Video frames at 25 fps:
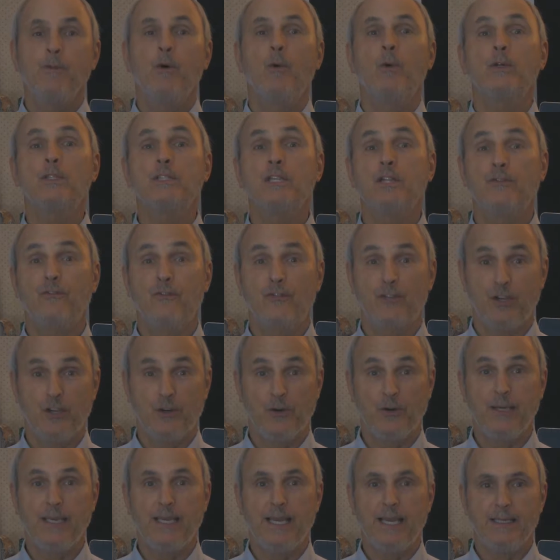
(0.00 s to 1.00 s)
was
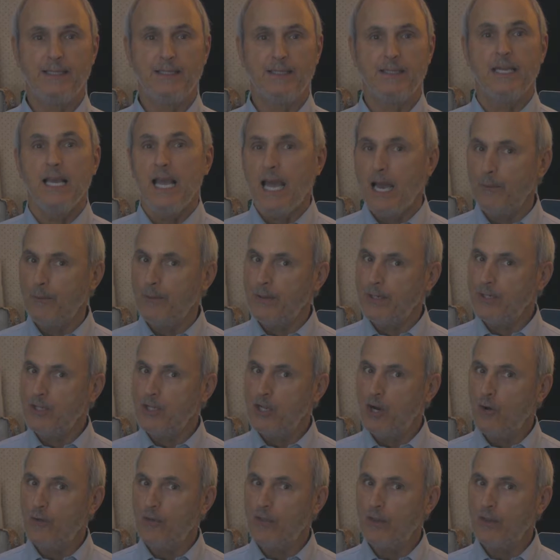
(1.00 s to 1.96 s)
infuriated, and we know